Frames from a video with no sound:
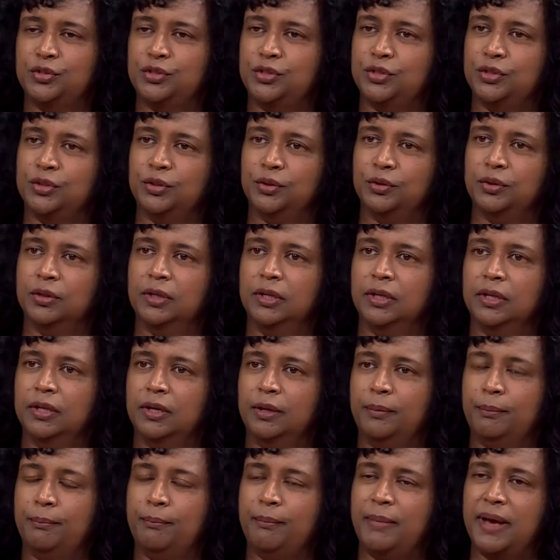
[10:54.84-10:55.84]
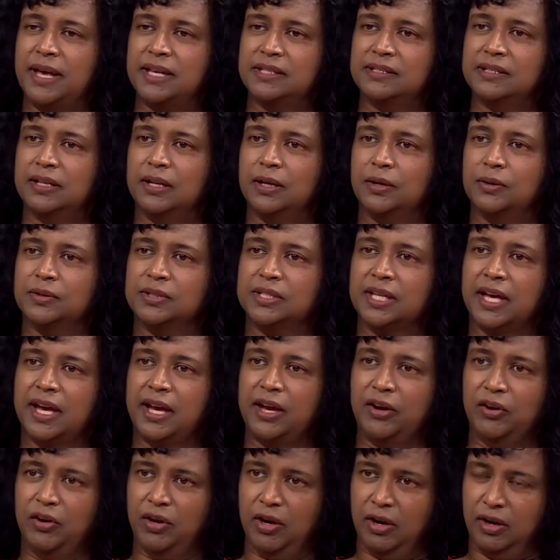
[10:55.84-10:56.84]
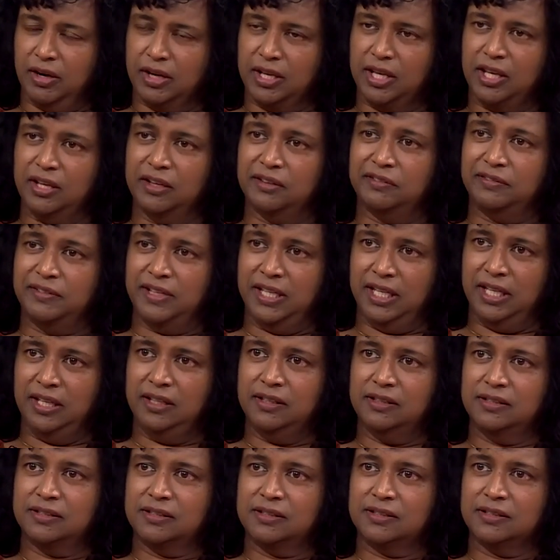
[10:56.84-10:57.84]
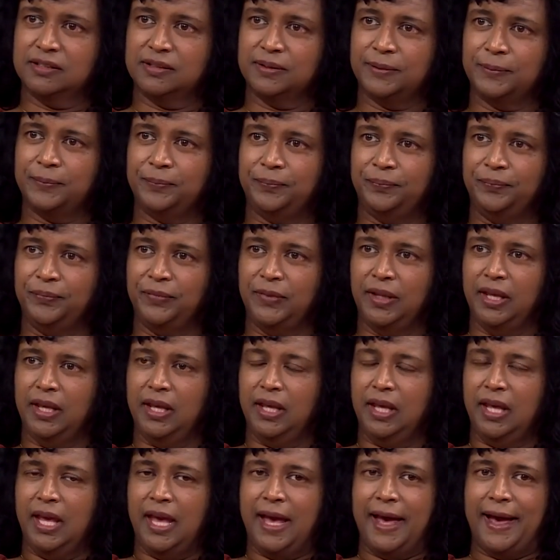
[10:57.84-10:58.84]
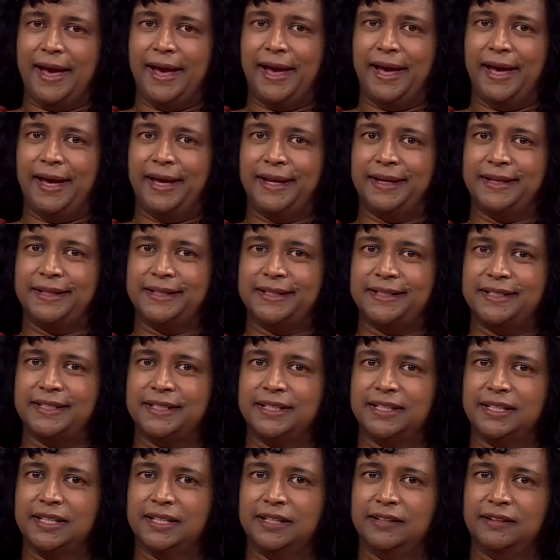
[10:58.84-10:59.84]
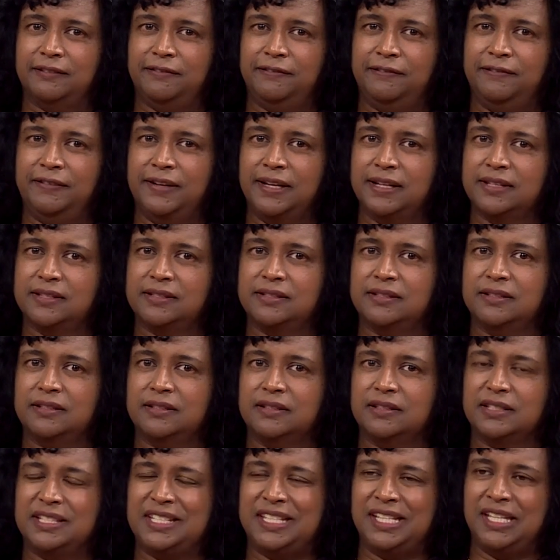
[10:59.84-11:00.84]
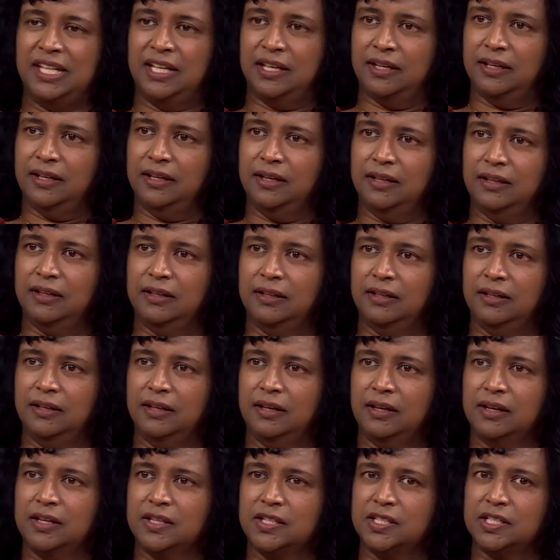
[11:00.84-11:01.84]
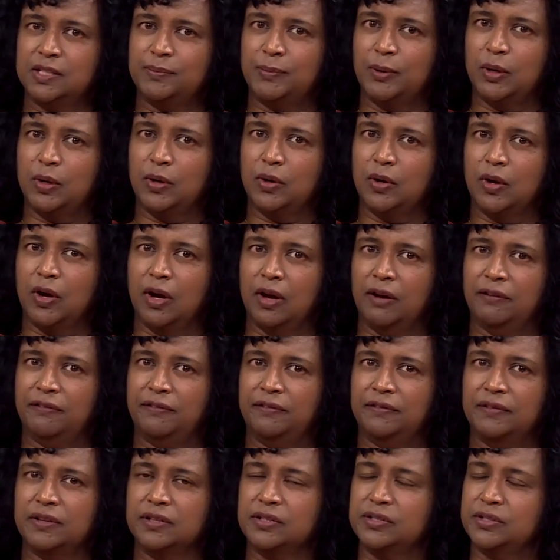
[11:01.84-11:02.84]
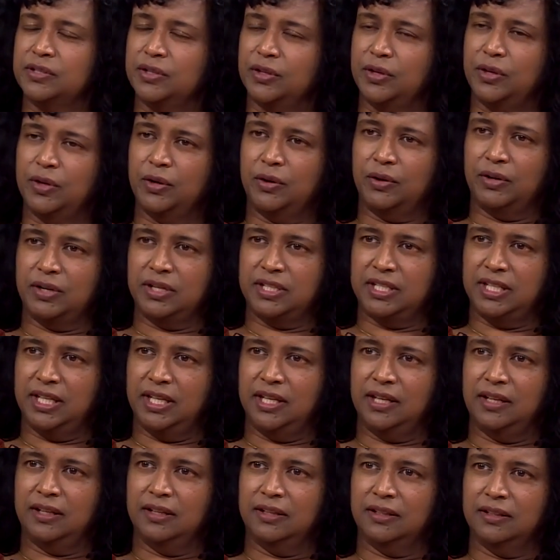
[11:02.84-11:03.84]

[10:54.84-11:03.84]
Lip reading: to Maslow's hierarchy of needs. And the first tier spoke of security.